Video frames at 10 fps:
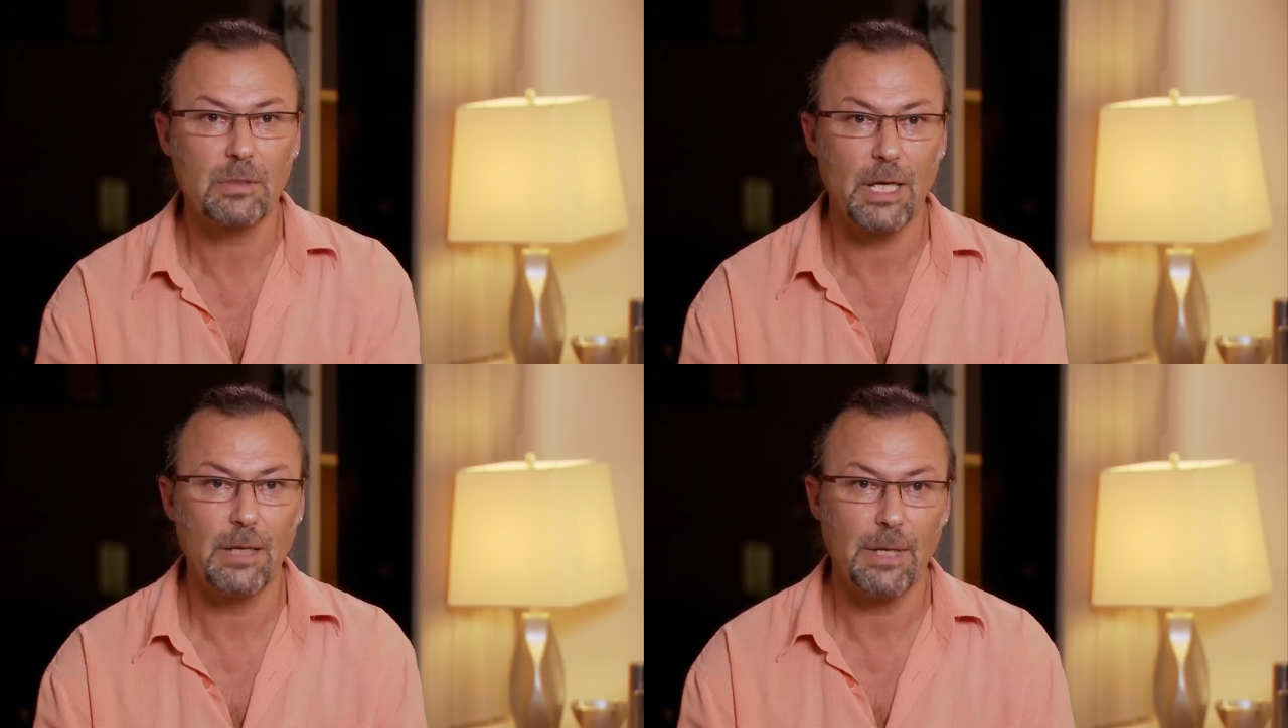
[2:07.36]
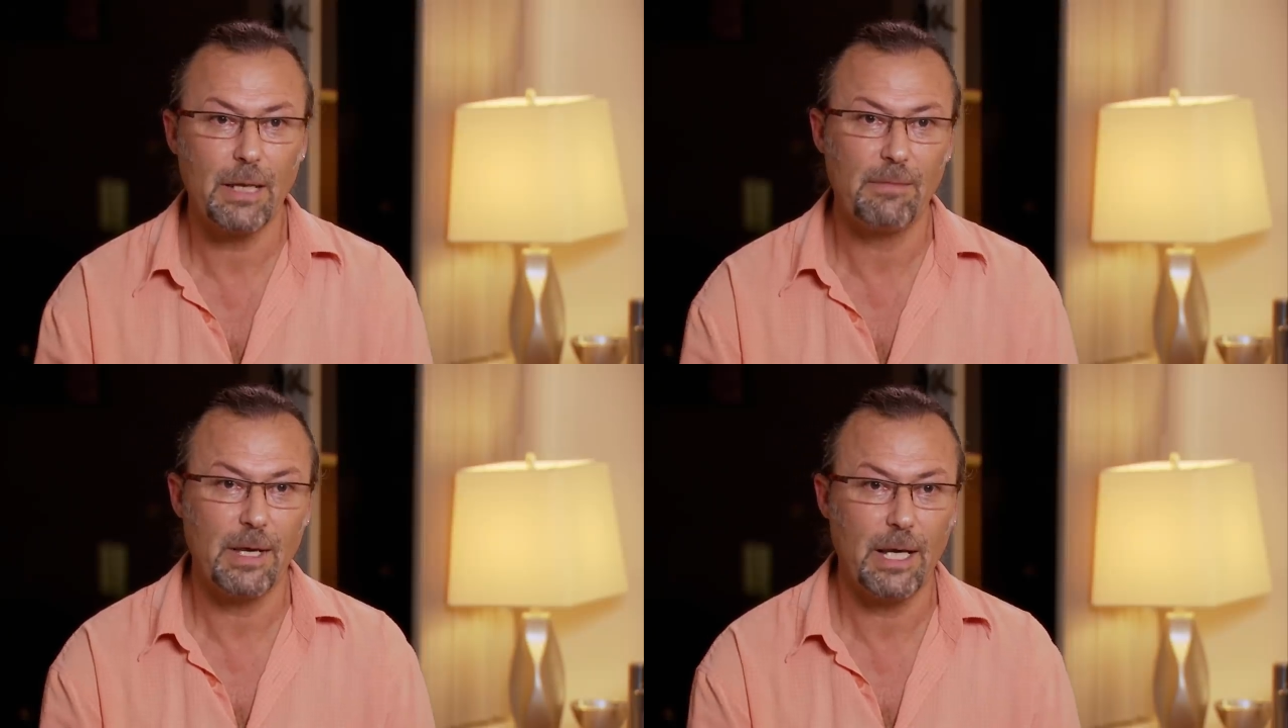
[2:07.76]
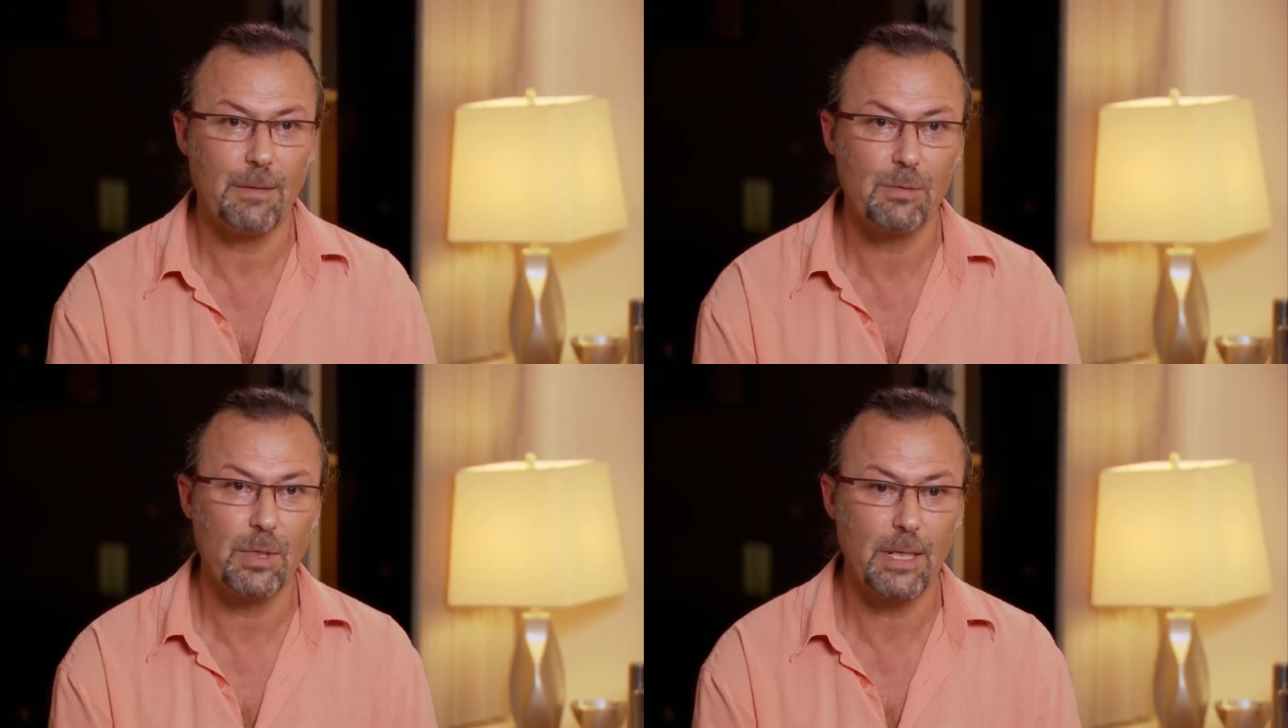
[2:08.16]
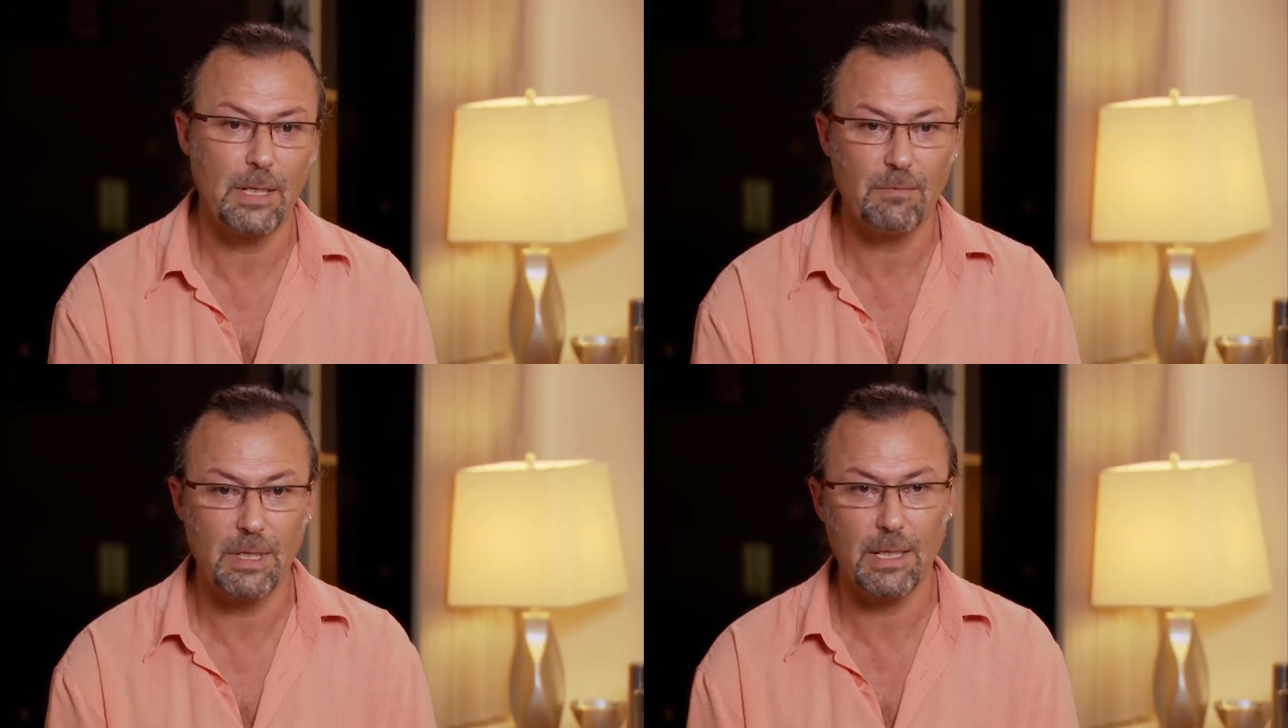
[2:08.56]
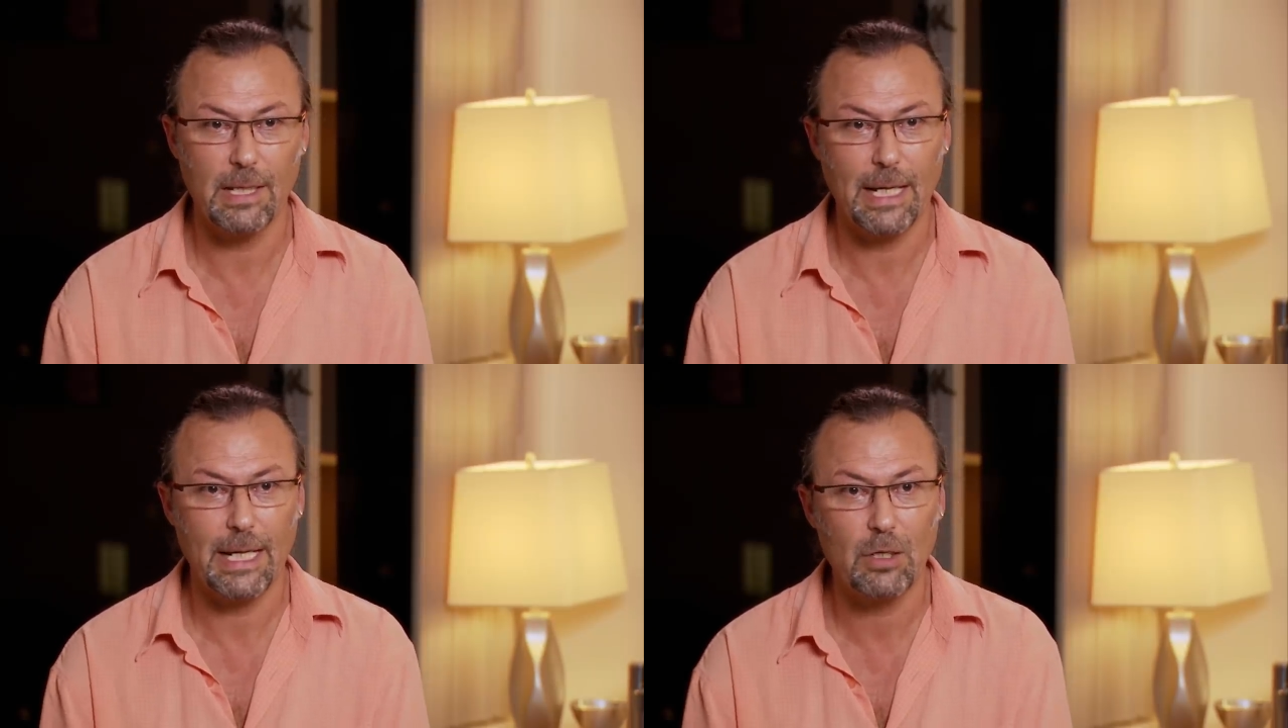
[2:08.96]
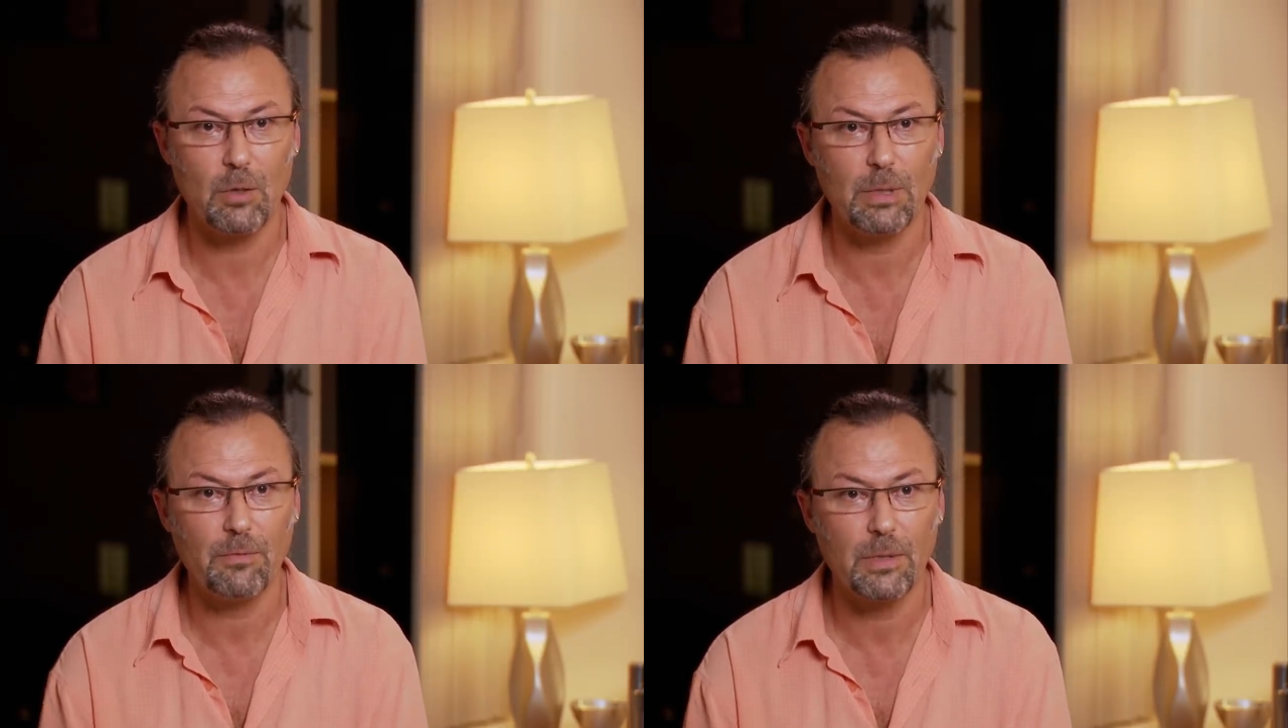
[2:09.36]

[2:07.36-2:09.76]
time that we have together, we get argument